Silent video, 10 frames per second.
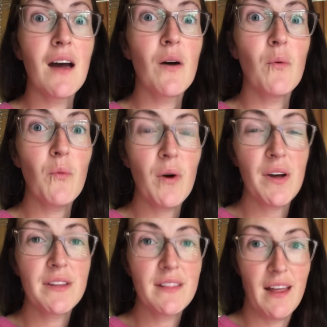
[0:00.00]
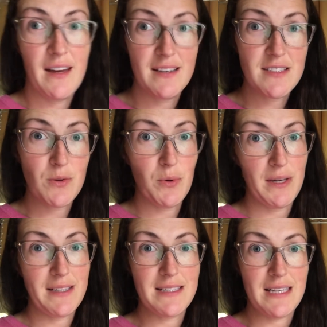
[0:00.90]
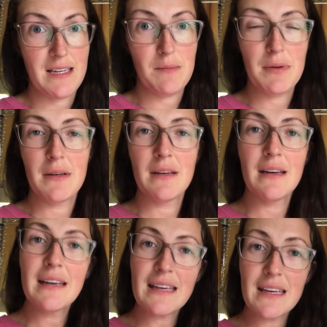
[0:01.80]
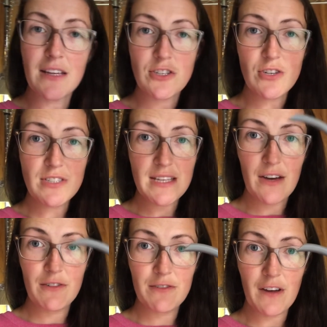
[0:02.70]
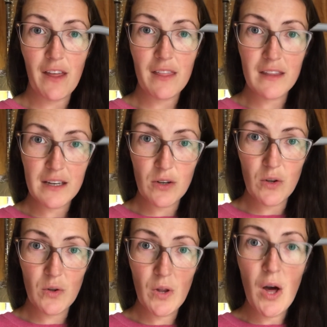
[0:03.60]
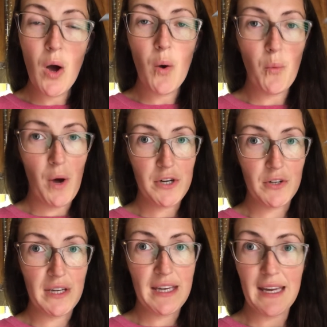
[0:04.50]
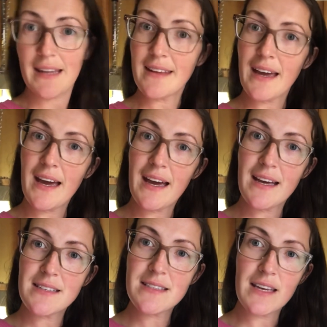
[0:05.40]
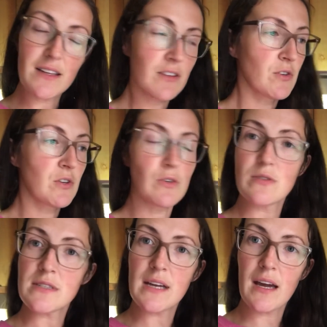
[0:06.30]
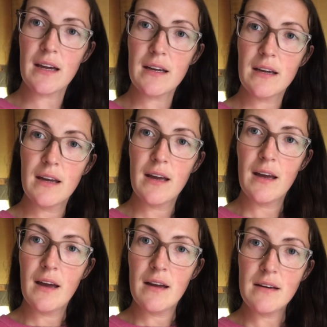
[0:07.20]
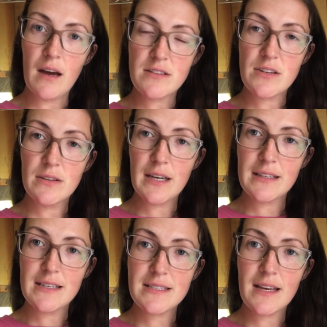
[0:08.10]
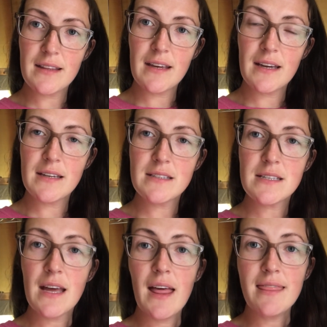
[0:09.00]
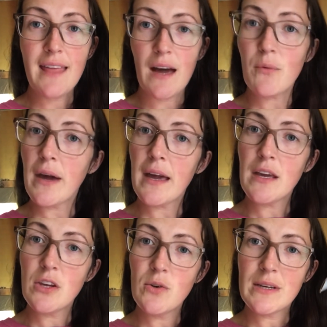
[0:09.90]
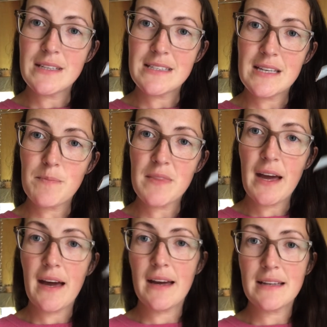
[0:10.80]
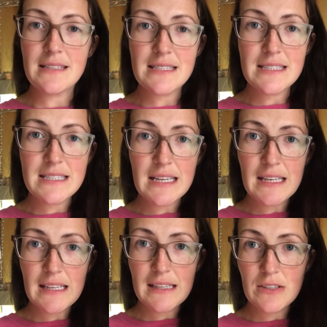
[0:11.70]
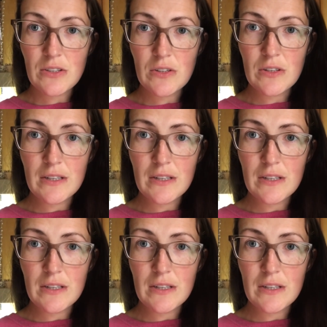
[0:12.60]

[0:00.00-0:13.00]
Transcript: One last quick tip. Get yourself a little watering can that has like a little gooseneck nozzle like this on the end. That way you can dip that teeny little